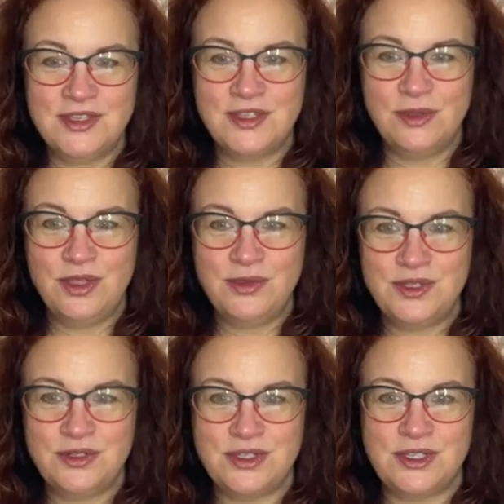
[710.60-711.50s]
So
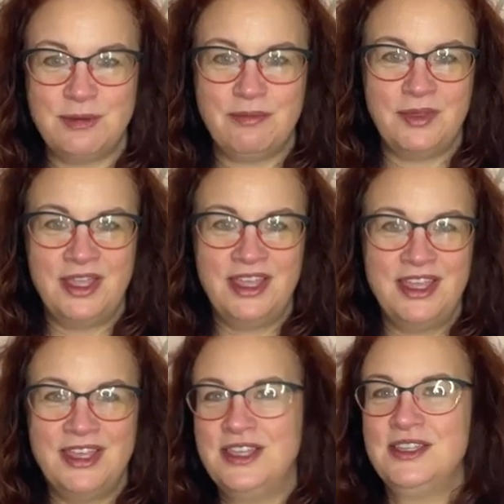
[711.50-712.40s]
those are some
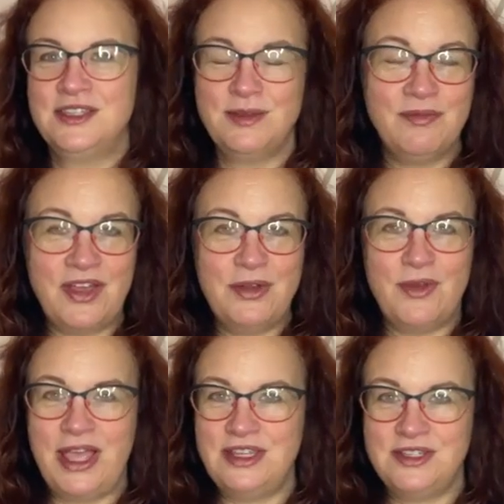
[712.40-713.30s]

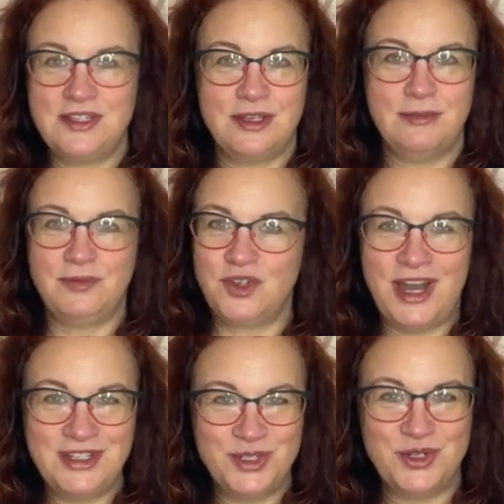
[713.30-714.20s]
fun ways, some
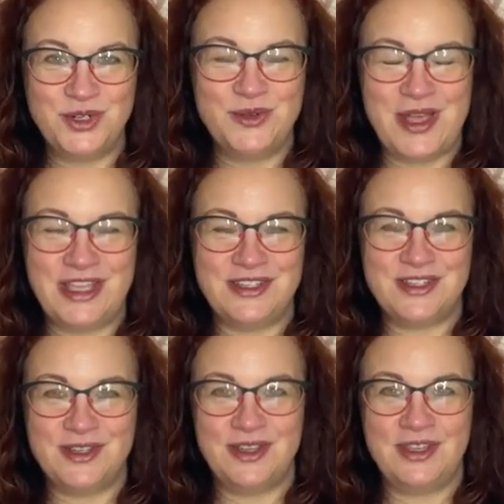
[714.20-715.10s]
tried and true
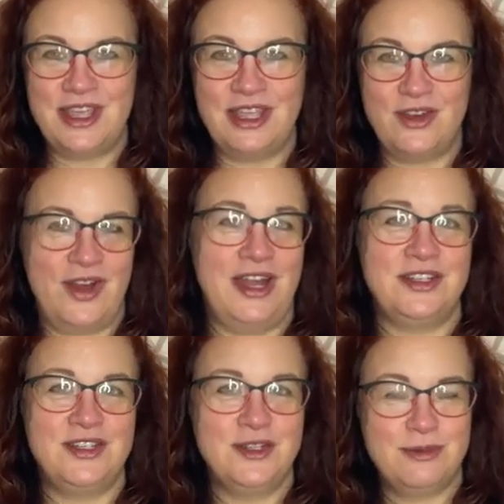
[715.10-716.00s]
ways to get
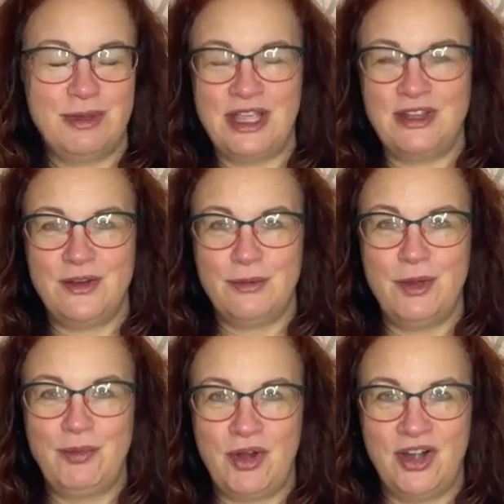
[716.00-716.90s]
gratitude to be a
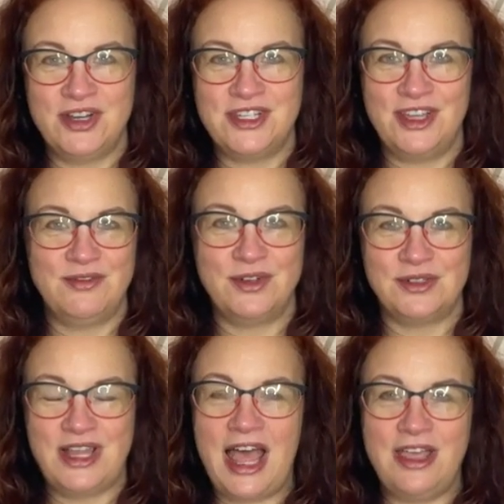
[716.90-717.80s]
normal part of
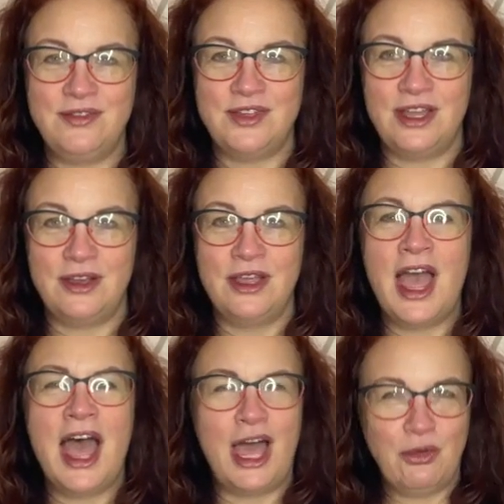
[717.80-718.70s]
your lives, a
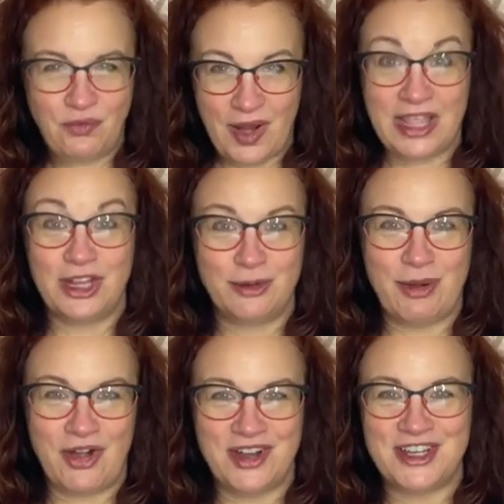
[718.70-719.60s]
regular
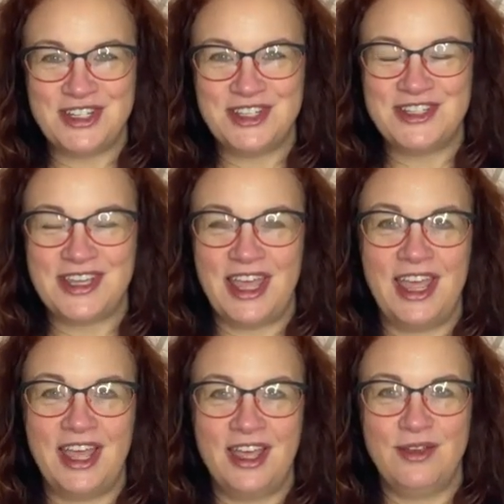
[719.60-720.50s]
part, I should
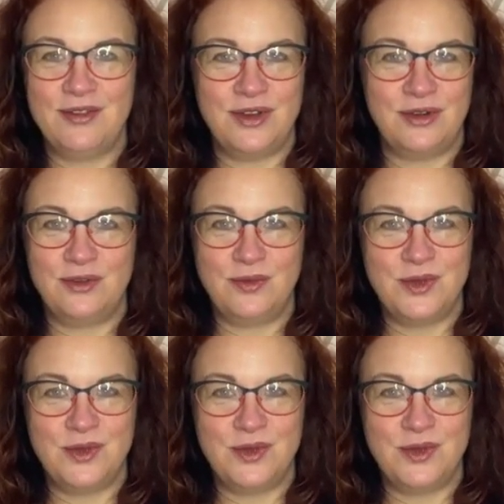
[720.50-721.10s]
say, of your